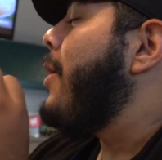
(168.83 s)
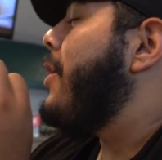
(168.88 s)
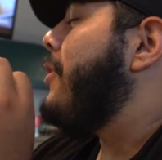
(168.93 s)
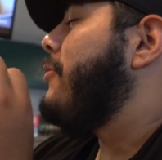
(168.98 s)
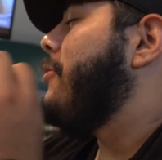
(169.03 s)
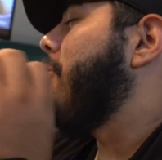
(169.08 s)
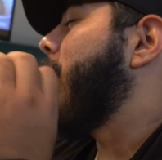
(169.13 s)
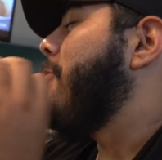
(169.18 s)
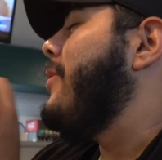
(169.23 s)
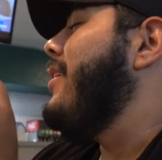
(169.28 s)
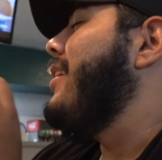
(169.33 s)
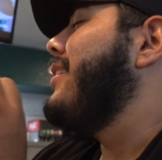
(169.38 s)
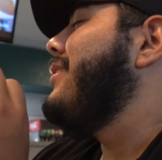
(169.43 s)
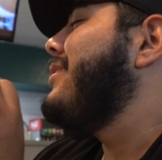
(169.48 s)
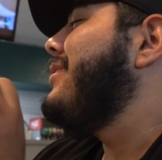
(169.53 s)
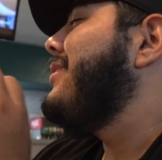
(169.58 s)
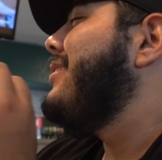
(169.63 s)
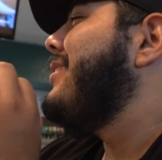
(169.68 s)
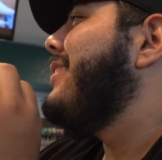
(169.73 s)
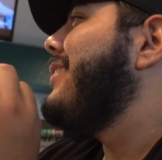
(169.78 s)
Weird
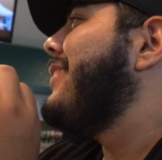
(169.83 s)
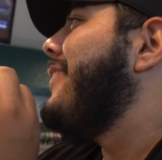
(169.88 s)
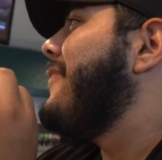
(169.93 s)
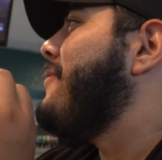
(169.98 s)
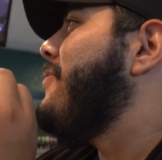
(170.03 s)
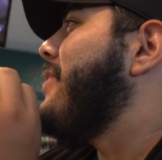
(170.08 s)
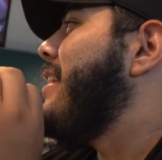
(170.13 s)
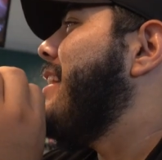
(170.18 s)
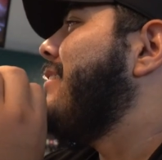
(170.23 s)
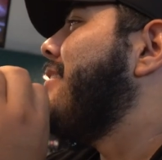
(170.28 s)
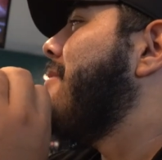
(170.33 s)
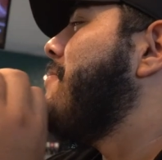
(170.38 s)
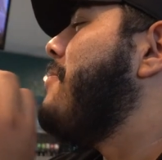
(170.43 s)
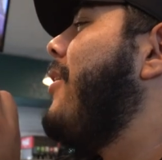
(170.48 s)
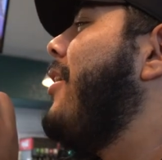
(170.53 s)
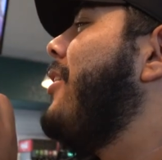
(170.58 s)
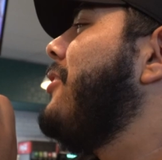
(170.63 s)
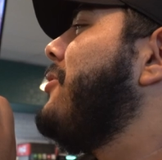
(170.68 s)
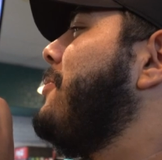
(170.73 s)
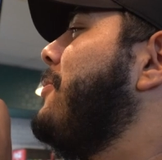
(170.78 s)
request. Is it
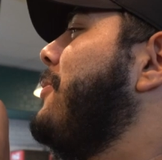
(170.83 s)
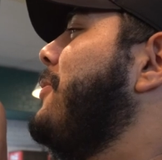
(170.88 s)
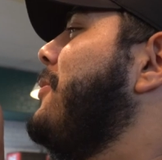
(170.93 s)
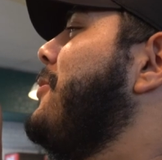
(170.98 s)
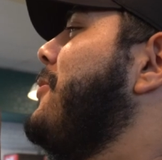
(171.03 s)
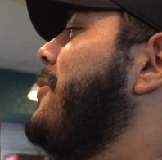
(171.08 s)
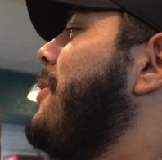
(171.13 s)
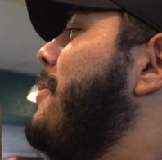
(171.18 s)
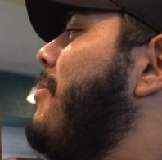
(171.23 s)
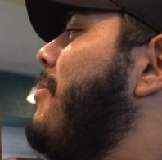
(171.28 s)
possible to do the